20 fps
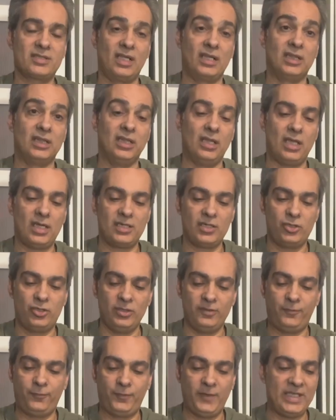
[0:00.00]
a lot of
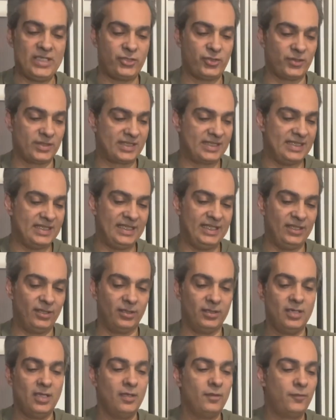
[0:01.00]
good features in
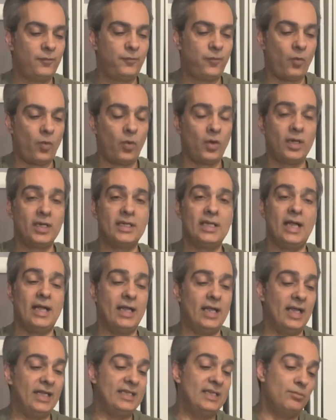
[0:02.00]
here for,
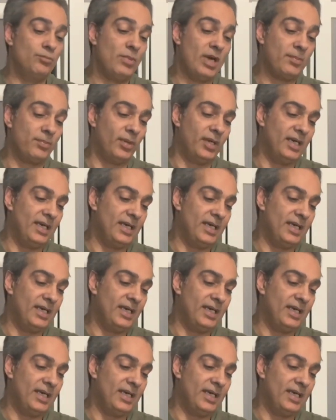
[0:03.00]
and remember,